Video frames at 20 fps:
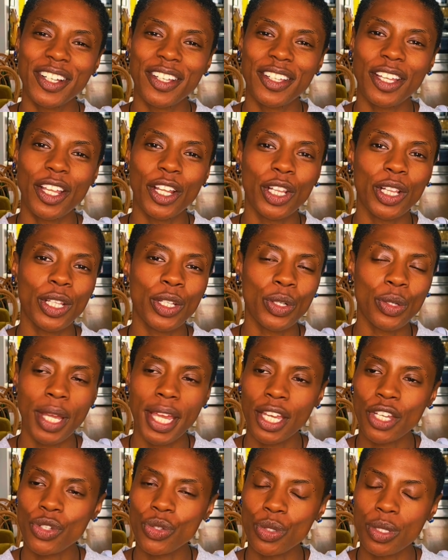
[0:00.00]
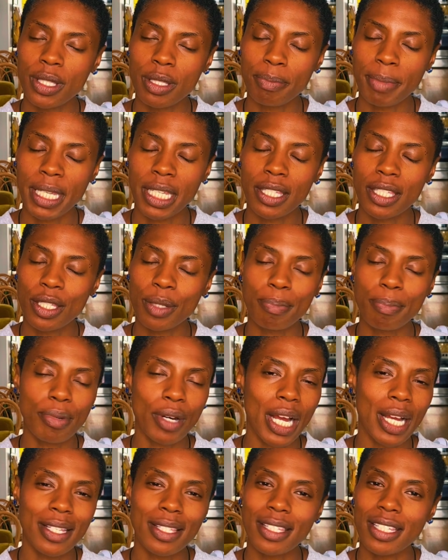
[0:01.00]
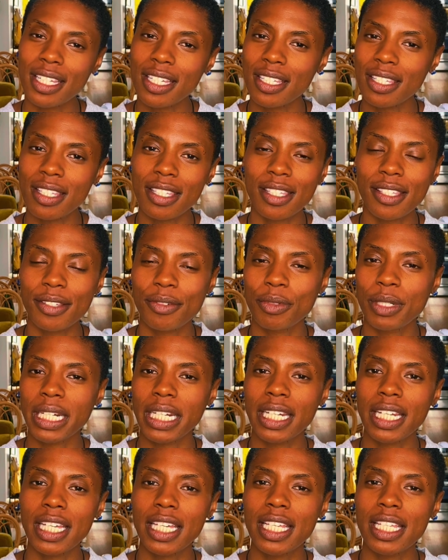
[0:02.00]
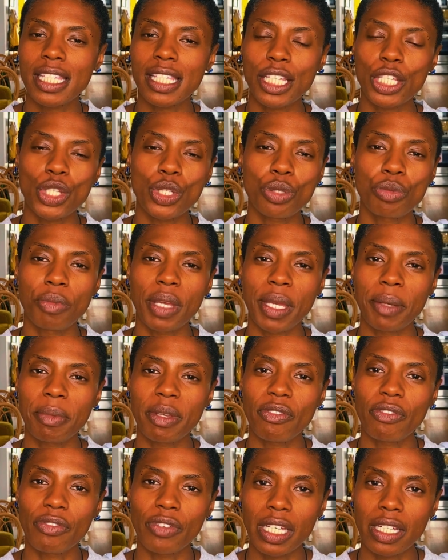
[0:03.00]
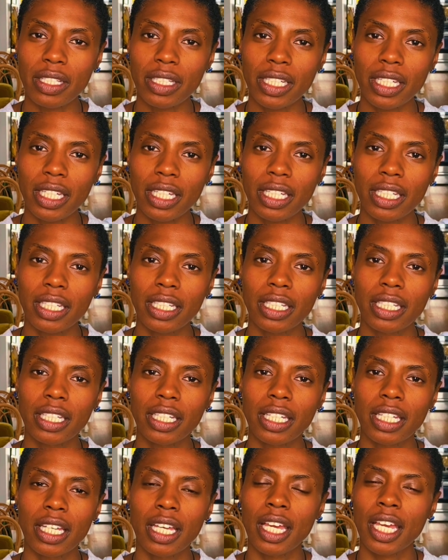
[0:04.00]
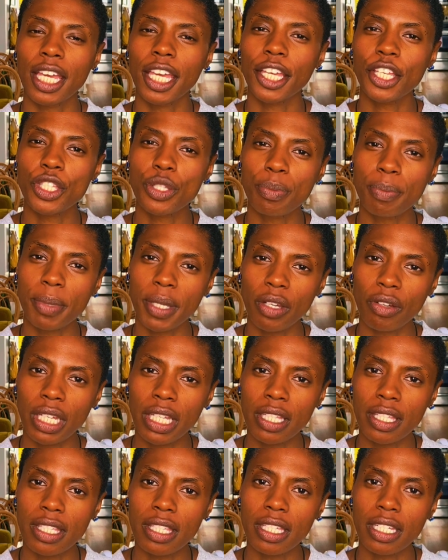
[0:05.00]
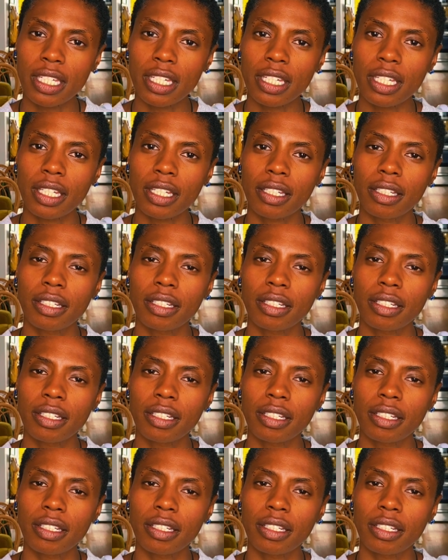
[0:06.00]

a little extra space to process what it is that you may be feeling, experiencing.